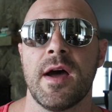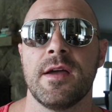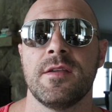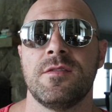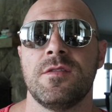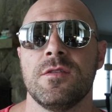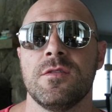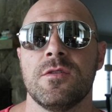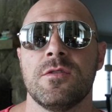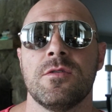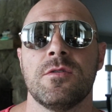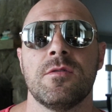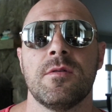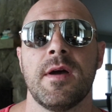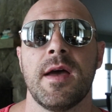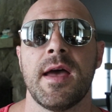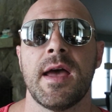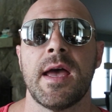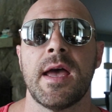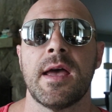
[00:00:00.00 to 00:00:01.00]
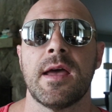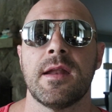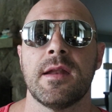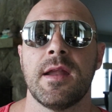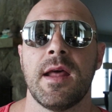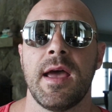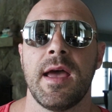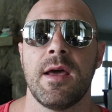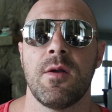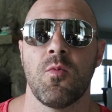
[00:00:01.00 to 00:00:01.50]
I do
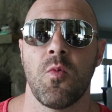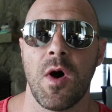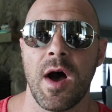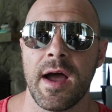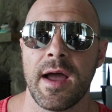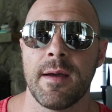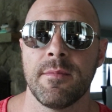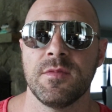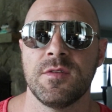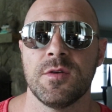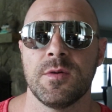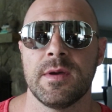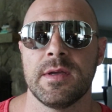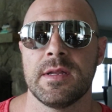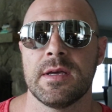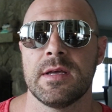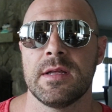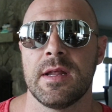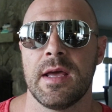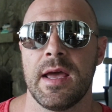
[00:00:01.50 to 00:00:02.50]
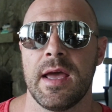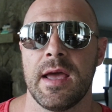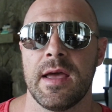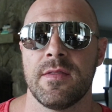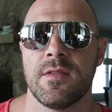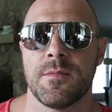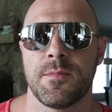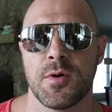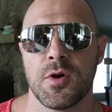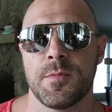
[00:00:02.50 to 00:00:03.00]
and why I'm doing it
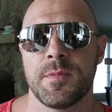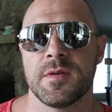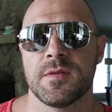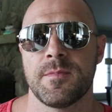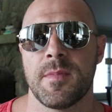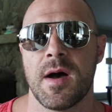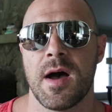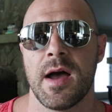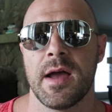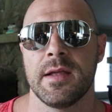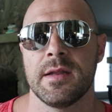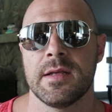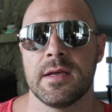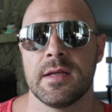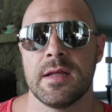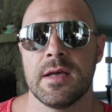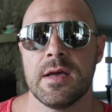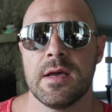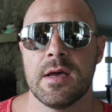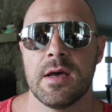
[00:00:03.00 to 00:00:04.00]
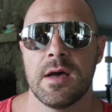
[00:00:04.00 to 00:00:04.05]
and the purpose behind it.